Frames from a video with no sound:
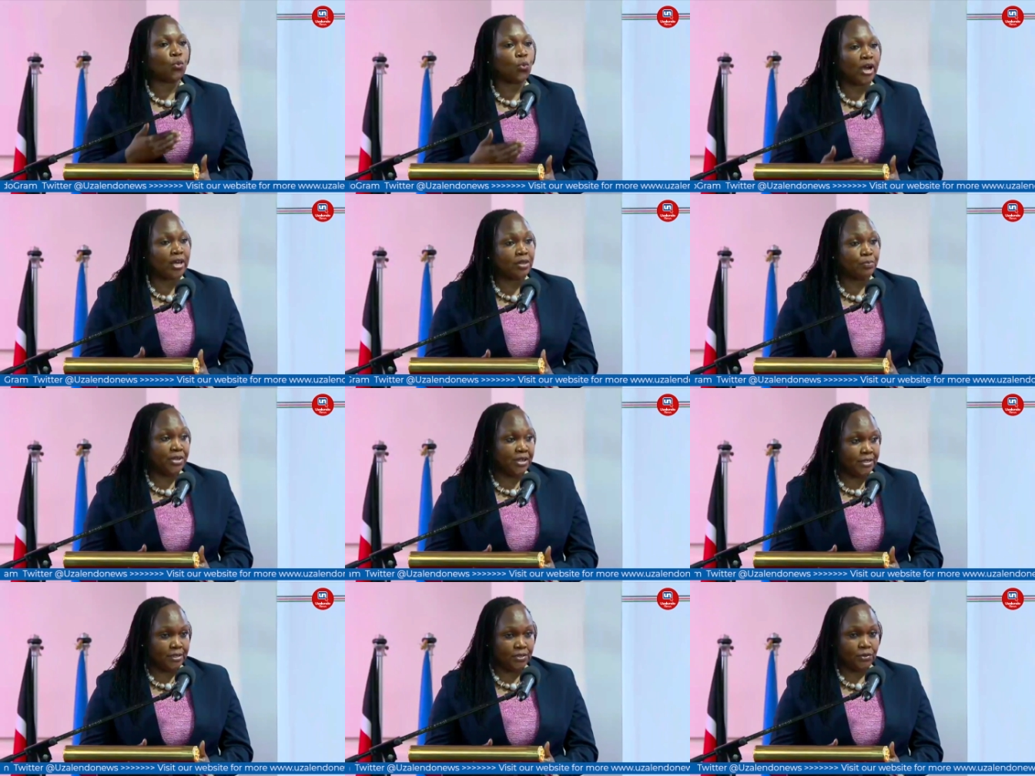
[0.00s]
where the
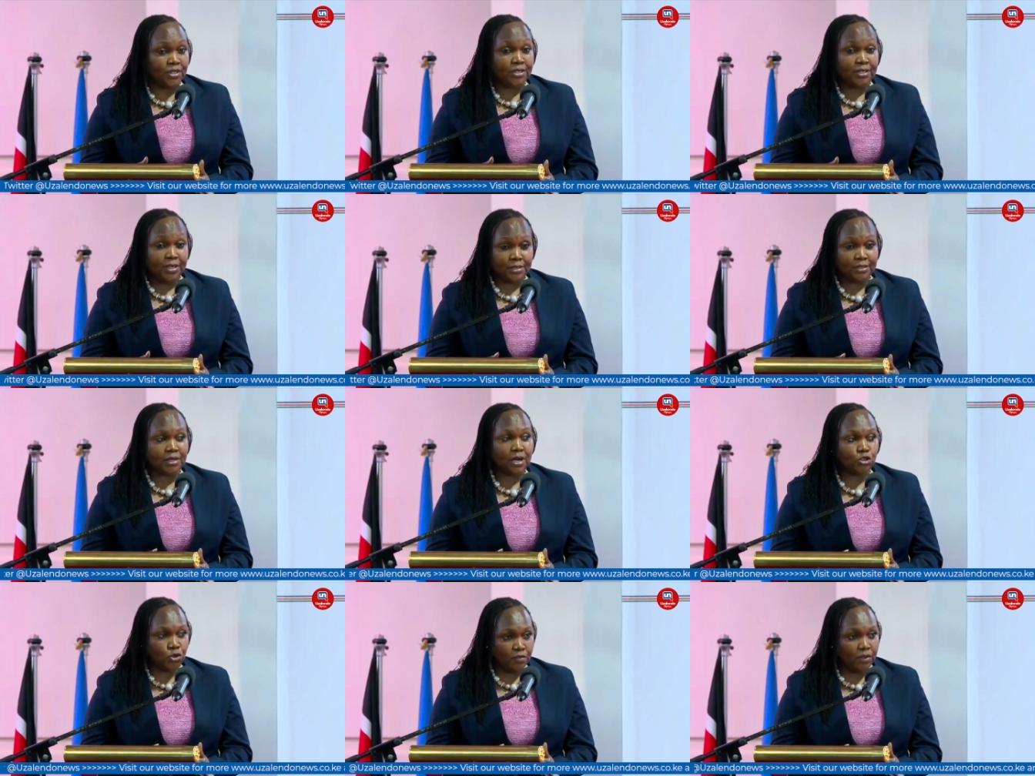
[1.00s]
PSs or the CSs
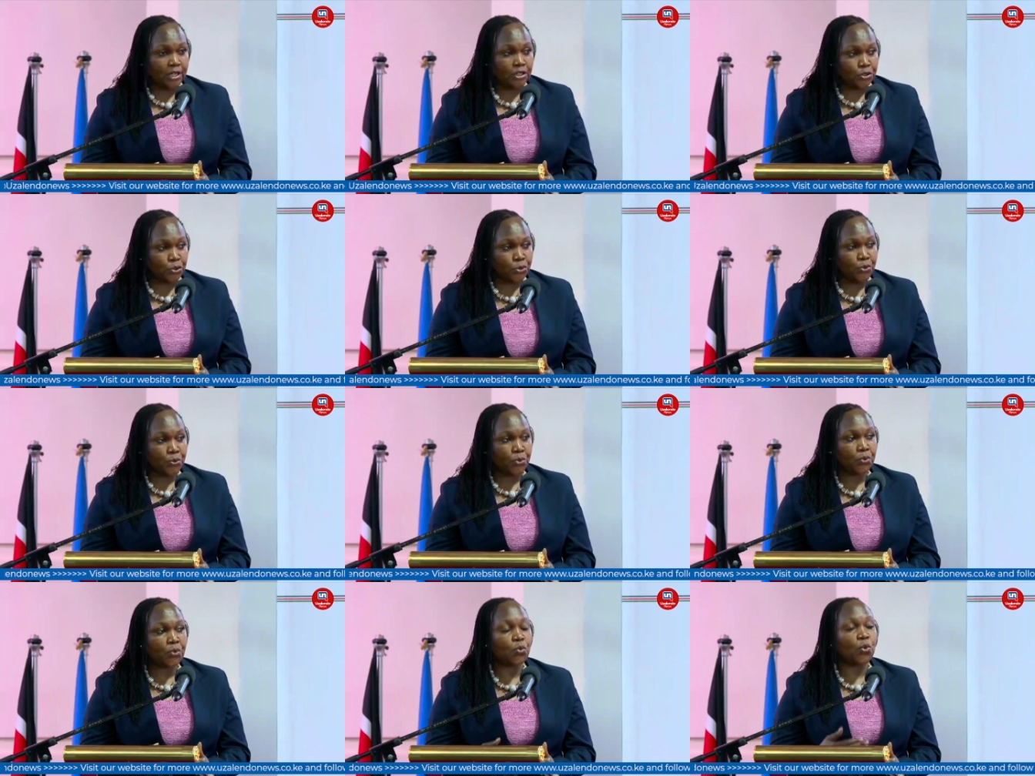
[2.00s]
are traveling to,
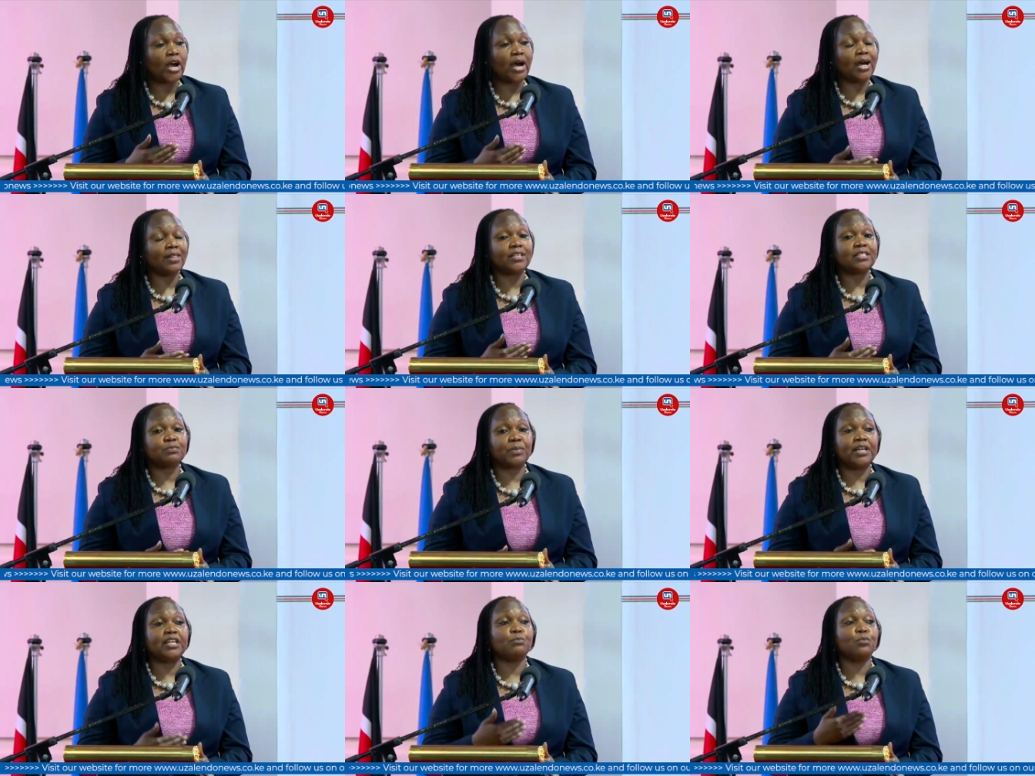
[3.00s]
where are they
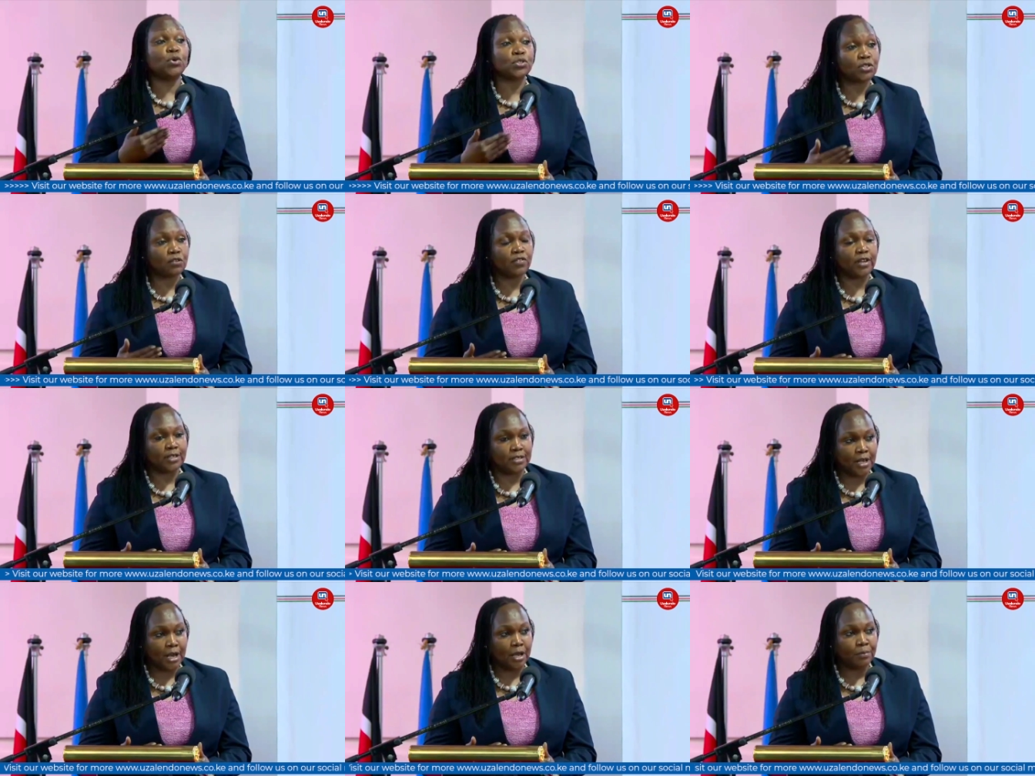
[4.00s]
spending most of their
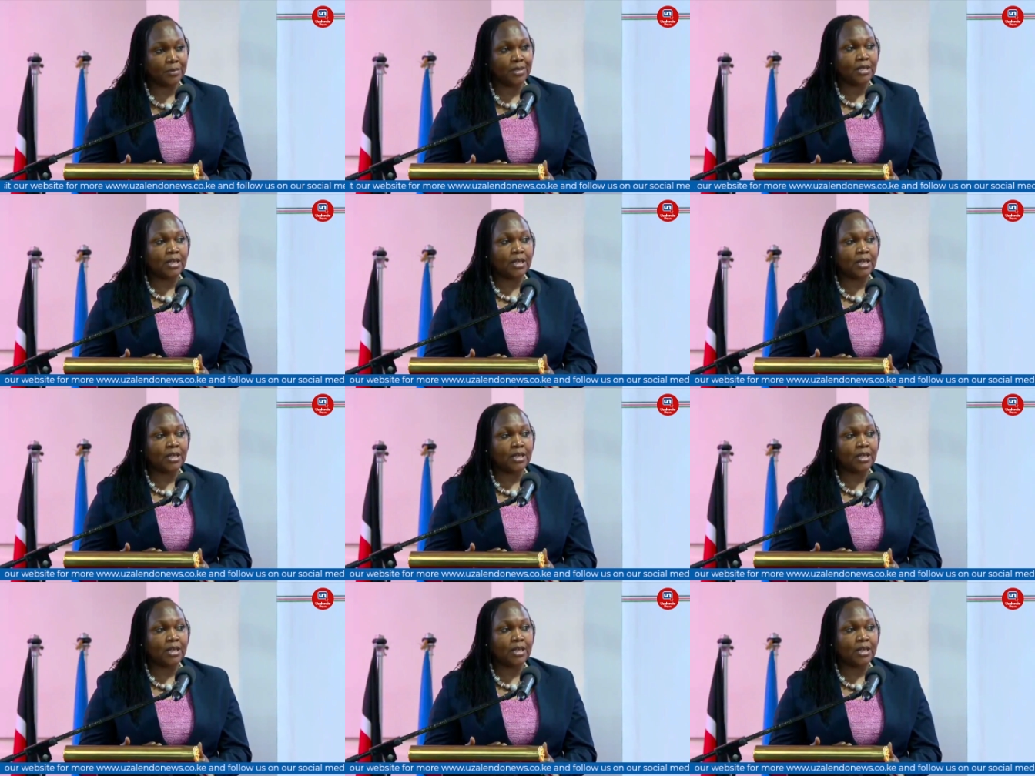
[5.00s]
time,